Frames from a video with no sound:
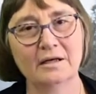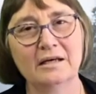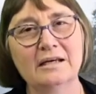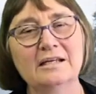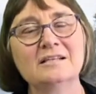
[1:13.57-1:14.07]

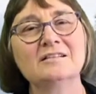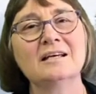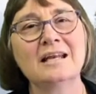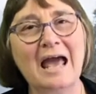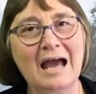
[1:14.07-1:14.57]
It is
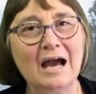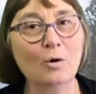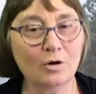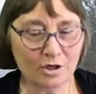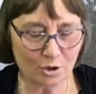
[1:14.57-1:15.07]
in
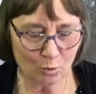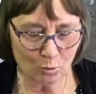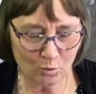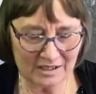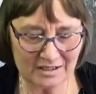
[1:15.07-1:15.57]
our
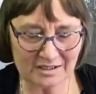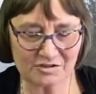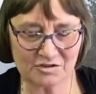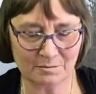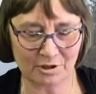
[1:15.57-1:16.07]

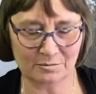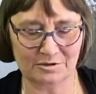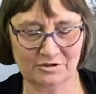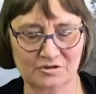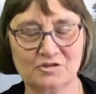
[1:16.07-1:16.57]
weakest
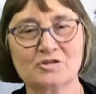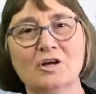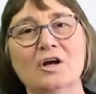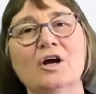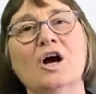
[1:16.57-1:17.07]
moments
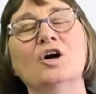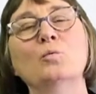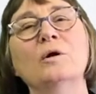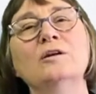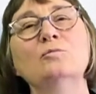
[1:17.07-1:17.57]
and
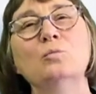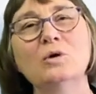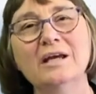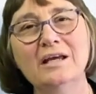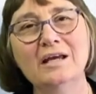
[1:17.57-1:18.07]
when
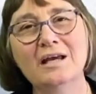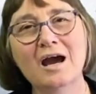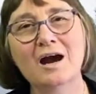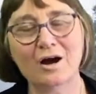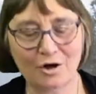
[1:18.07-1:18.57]
we
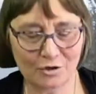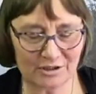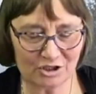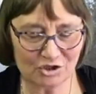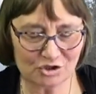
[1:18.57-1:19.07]
are
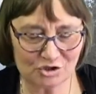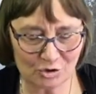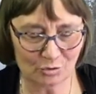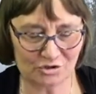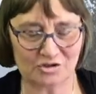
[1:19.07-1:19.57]

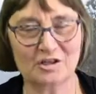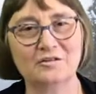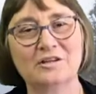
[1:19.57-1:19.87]
exhausted